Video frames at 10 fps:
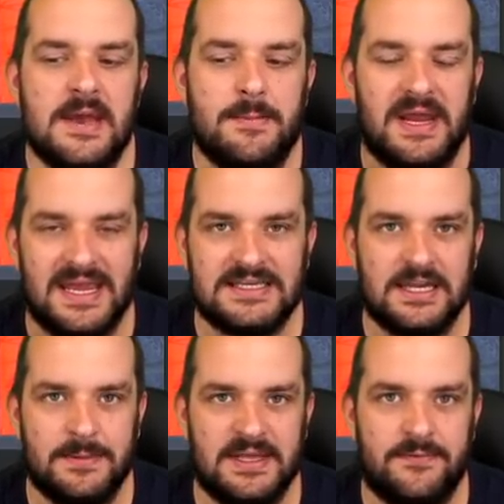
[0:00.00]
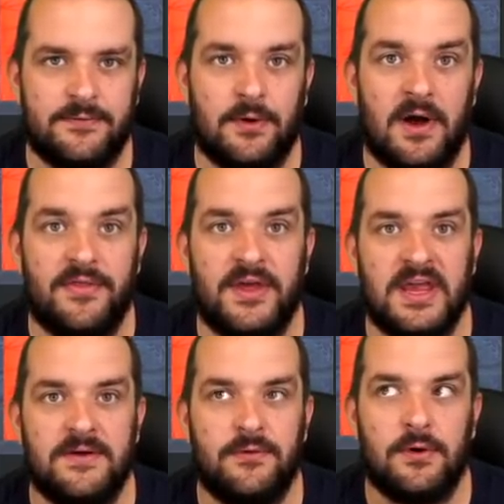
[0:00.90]
But it is going to be difficult. I
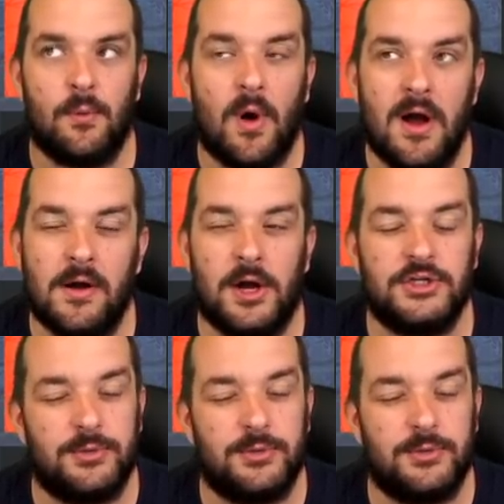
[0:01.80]
think if you're on a wild card,